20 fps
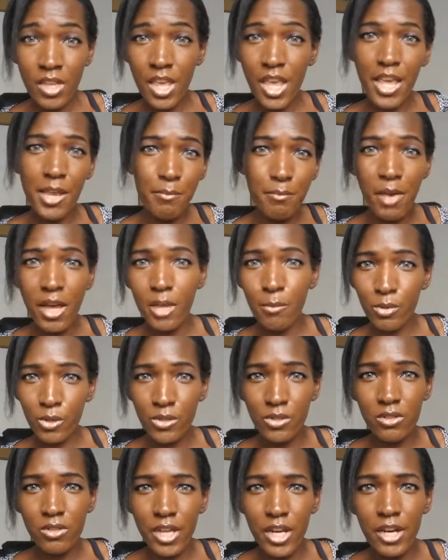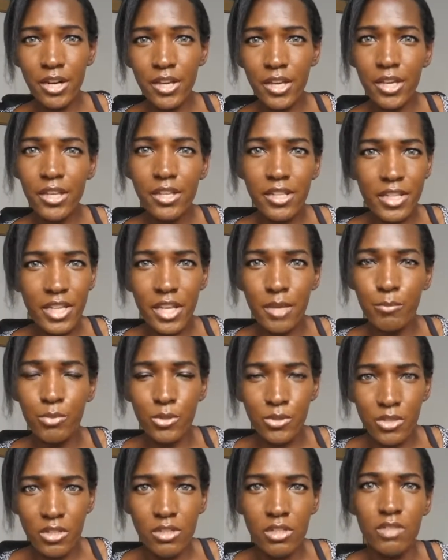in my personal area, like I
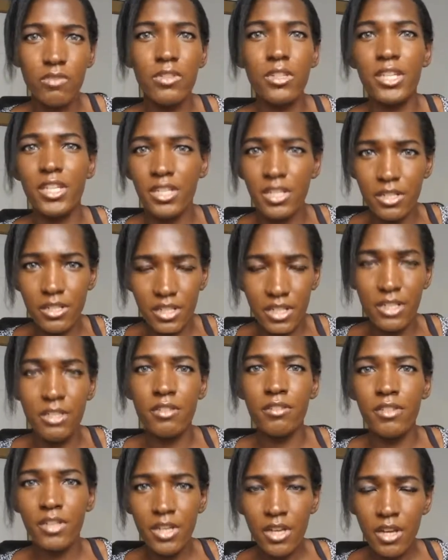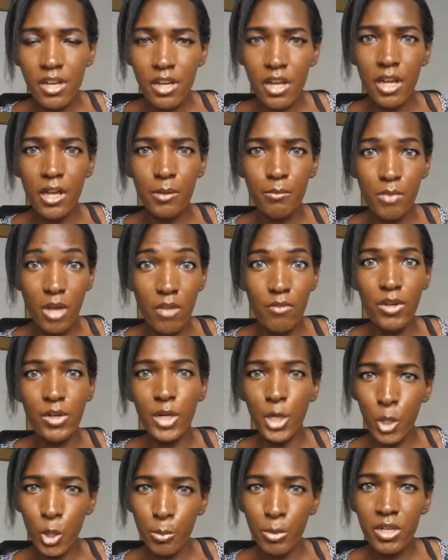personally live like in a
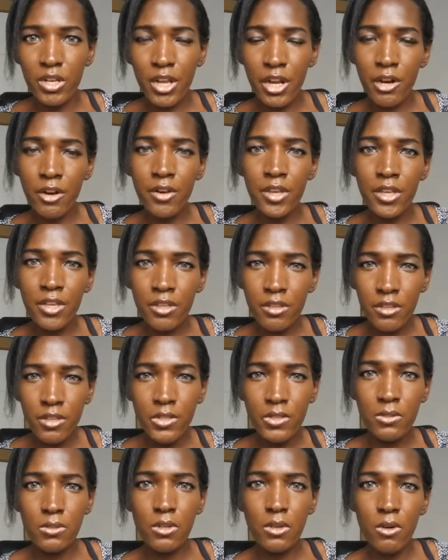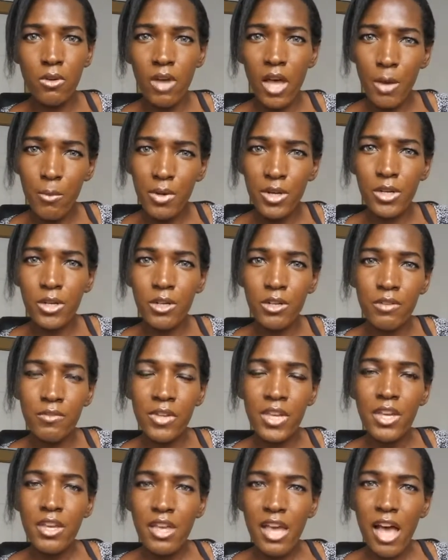very urban area, so I want to know,
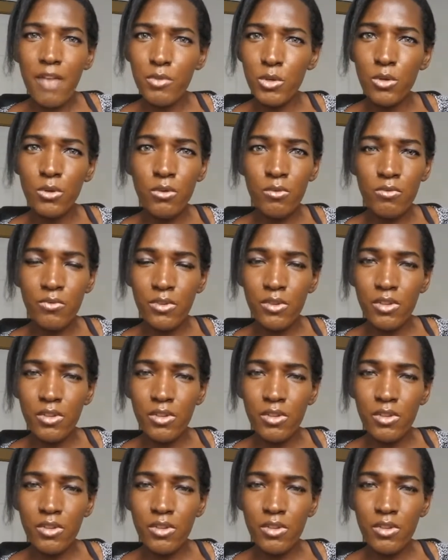have you